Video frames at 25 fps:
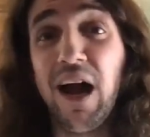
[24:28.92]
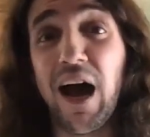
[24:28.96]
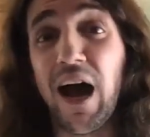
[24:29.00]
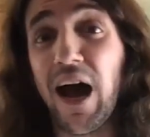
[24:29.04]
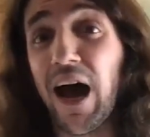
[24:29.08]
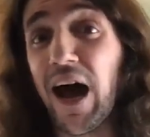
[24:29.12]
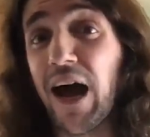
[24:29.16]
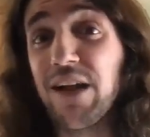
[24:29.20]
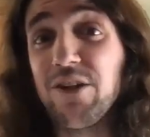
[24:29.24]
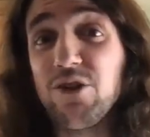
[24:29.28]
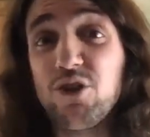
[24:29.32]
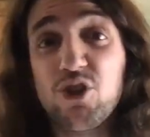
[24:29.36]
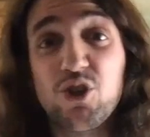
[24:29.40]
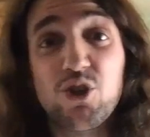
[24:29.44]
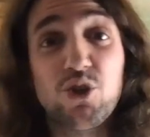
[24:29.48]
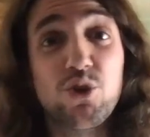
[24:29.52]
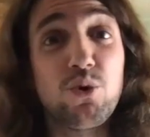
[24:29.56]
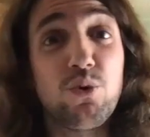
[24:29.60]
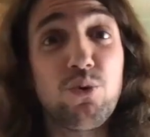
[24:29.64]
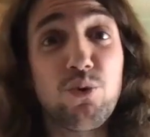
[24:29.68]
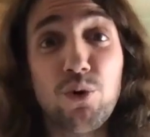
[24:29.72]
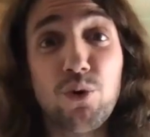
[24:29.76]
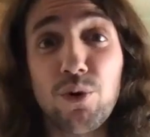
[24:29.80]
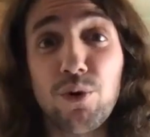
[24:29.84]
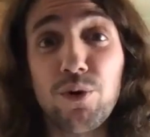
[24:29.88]
I'd
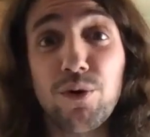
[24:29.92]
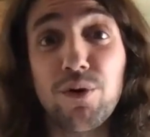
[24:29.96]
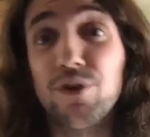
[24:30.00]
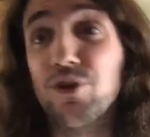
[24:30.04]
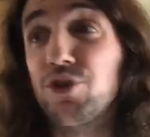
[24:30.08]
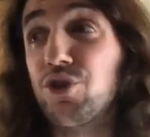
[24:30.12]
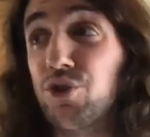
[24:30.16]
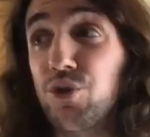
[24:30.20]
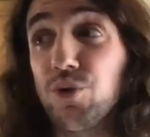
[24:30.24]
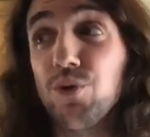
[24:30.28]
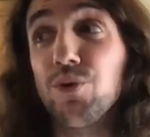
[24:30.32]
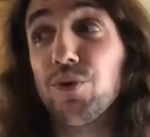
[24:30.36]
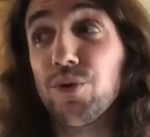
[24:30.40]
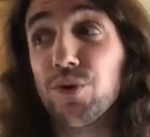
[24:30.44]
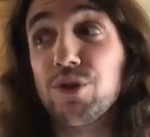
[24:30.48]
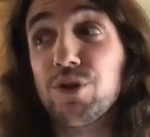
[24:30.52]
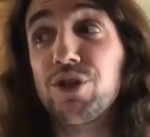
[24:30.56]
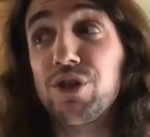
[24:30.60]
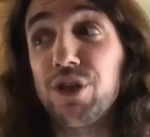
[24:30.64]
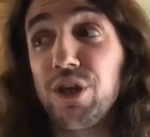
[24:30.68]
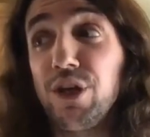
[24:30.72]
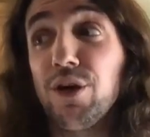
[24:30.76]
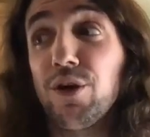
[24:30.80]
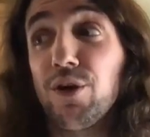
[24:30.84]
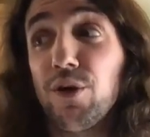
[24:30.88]
sooner
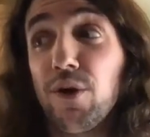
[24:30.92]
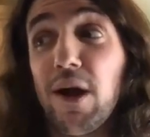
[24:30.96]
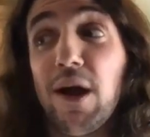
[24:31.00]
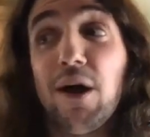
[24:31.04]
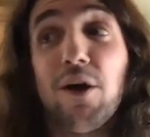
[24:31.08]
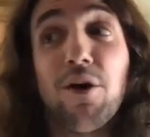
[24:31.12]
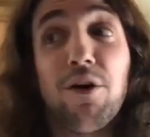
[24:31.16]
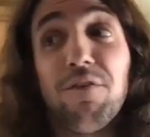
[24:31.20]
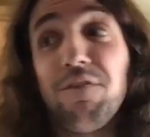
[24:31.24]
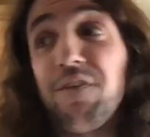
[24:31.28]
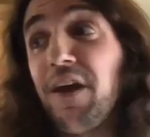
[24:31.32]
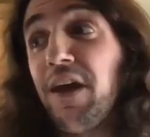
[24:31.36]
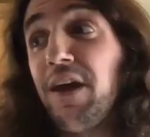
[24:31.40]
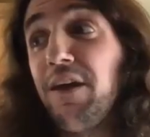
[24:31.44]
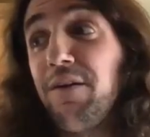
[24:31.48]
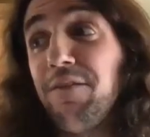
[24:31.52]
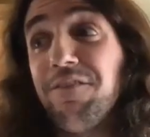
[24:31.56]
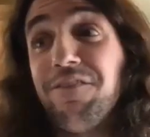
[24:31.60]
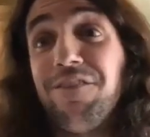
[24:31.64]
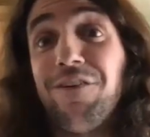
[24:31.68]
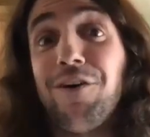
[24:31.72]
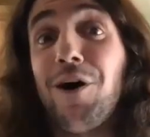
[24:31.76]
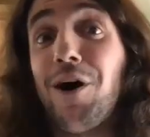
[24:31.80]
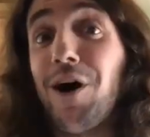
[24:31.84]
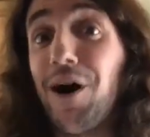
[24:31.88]
see her elevate
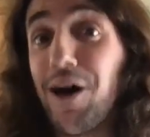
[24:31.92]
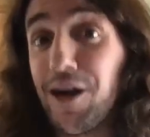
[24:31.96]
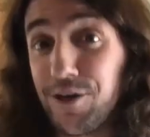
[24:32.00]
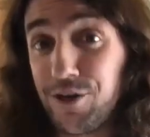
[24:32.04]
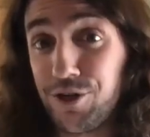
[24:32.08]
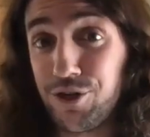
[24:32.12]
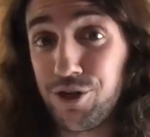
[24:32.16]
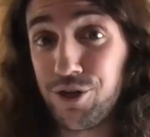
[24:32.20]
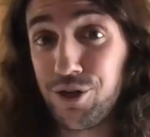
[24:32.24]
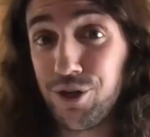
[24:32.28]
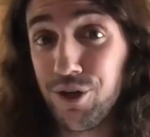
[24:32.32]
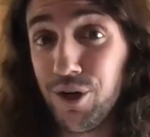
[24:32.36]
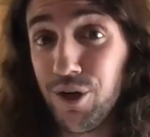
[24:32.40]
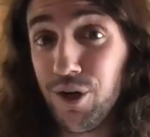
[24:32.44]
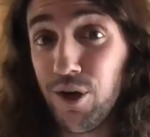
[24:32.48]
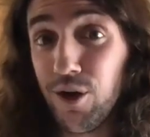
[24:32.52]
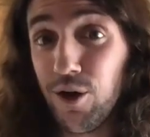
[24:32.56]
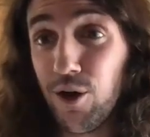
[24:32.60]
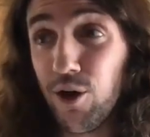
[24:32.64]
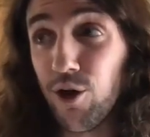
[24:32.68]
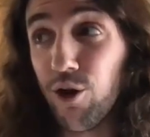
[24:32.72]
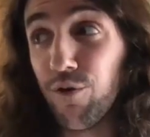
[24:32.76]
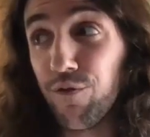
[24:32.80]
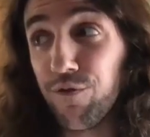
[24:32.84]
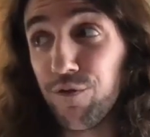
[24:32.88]
Vosh
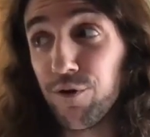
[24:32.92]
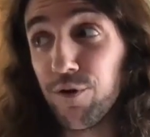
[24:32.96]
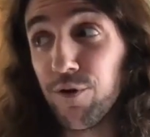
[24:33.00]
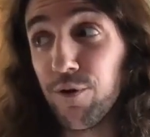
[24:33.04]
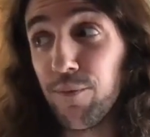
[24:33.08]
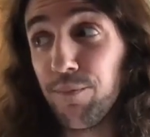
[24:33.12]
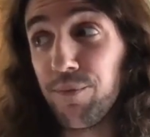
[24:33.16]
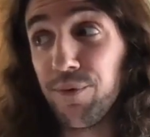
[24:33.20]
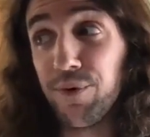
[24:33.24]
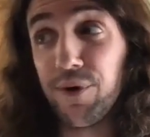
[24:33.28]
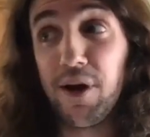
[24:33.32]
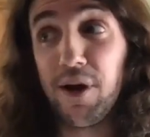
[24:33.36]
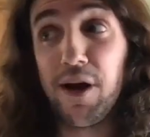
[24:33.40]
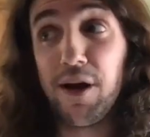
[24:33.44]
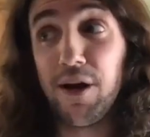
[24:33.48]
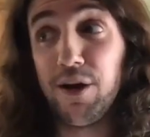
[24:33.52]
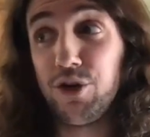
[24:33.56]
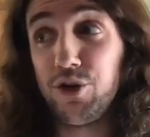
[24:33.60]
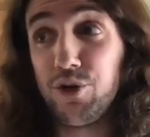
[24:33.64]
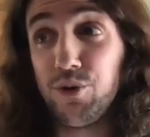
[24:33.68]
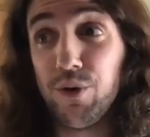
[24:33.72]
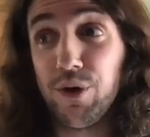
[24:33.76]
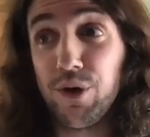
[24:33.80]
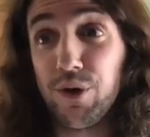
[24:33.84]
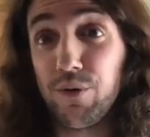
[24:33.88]
over Brianna
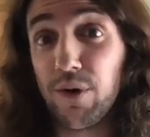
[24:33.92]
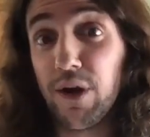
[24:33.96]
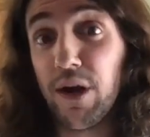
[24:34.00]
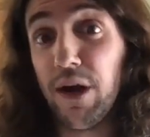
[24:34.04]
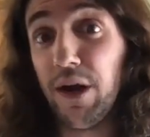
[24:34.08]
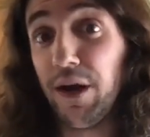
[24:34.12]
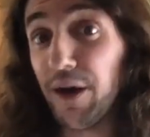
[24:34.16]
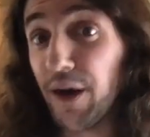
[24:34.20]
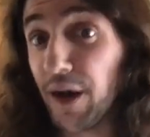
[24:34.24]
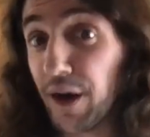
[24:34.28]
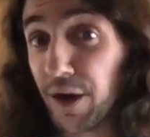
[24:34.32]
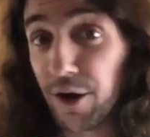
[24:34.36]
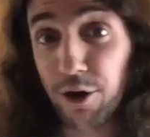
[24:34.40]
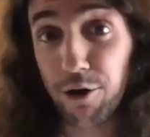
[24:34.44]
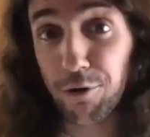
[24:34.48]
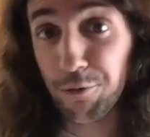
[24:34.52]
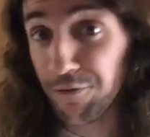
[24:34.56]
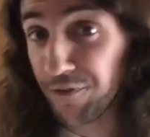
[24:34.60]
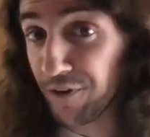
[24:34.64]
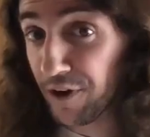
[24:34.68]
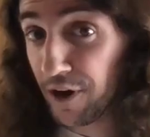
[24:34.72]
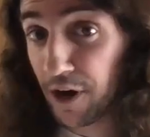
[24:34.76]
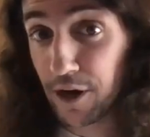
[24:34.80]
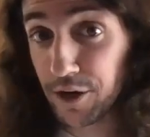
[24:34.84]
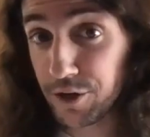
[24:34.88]
Joygray, and I know
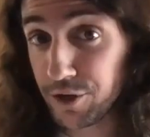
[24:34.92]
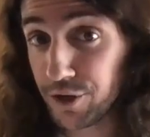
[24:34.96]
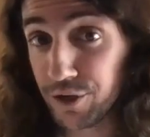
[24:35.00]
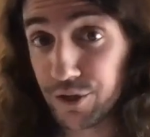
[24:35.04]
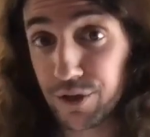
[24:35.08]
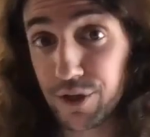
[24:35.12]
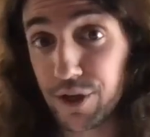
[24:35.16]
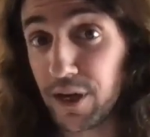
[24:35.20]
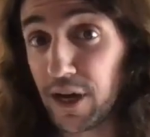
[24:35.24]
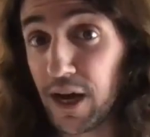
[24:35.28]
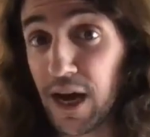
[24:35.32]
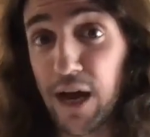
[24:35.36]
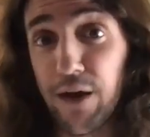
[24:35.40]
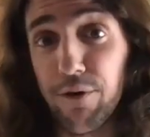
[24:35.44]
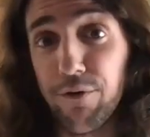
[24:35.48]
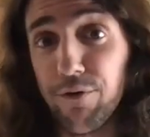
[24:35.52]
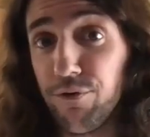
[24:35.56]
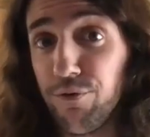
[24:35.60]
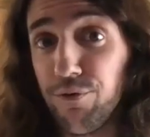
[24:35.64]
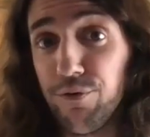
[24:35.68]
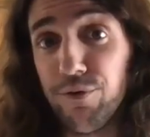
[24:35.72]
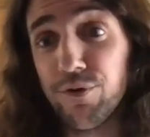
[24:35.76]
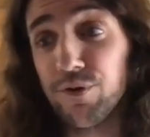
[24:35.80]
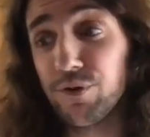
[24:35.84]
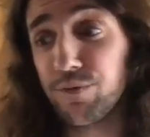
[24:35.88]
Vosh is a guy
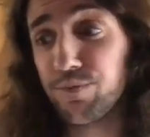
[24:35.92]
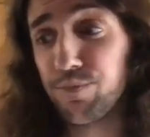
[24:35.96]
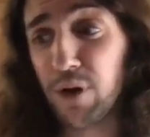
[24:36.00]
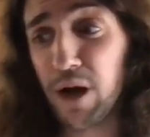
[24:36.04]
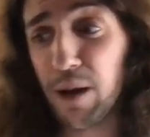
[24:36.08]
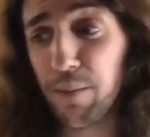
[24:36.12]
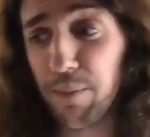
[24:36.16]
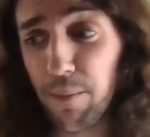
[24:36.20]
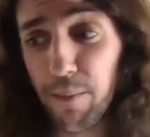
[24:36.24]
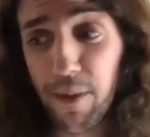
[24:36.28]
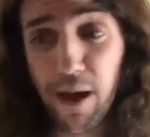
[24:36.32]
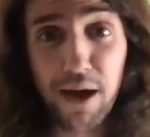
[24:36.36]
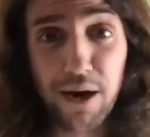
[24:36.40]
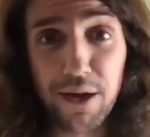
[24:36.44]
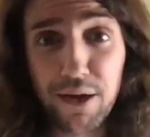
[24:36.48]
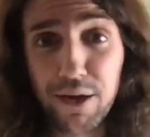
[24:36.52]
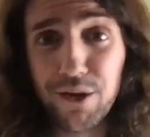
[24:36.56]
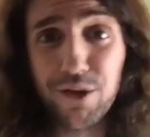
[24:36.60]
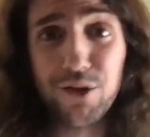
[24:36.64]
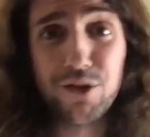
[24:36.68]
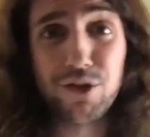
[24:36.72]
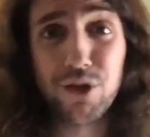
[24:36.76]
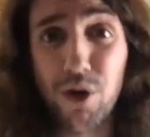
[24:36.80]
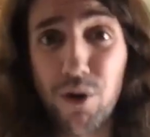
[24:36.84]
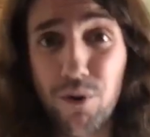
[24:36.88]
who is problematic in
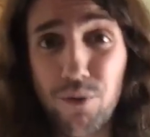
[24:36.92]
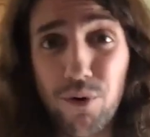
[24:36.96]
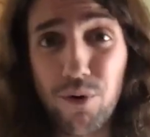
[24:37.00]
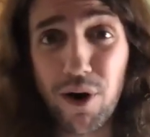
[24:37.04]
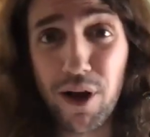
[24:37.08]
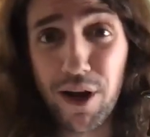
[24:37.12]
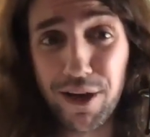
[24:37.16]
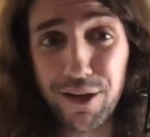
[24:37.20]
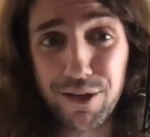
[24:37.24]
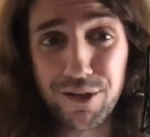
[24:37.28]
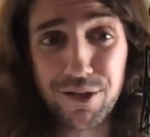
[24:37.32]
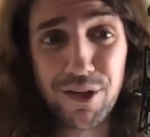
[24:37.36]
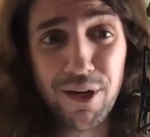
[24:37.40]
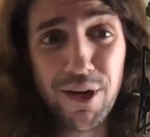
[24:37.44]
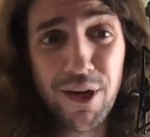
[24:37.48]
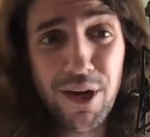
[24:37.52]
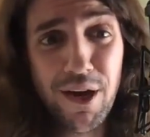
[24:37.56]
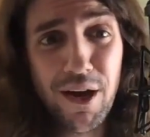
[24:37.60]
his own rights.